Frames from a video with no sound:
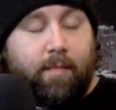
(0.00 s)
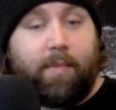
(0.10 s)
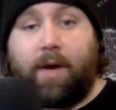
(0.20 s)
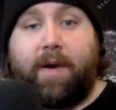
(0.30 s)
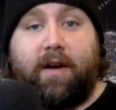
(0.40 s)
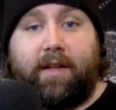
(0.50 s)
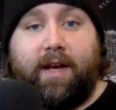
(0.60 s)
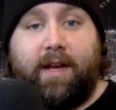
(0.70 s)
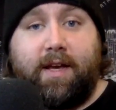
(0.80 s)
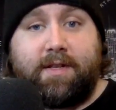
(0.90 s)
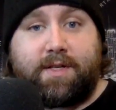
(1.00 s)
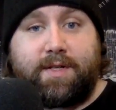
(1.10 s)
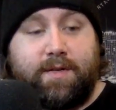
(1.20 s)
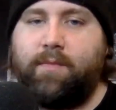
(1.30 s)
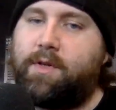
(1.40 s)
but apparently it
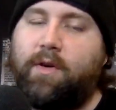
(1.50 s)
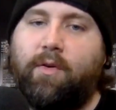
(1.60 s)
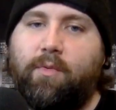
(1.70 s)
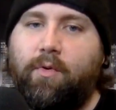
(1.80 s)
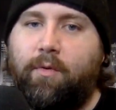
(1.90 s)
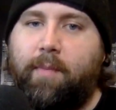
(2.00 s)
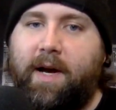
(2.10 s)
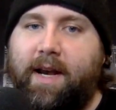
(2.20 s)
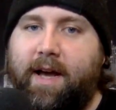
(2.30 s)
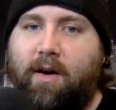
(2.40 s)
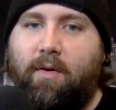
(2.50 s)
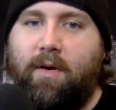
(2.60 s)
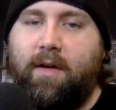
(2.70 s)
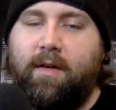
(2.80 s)
is. So you know the rule by now.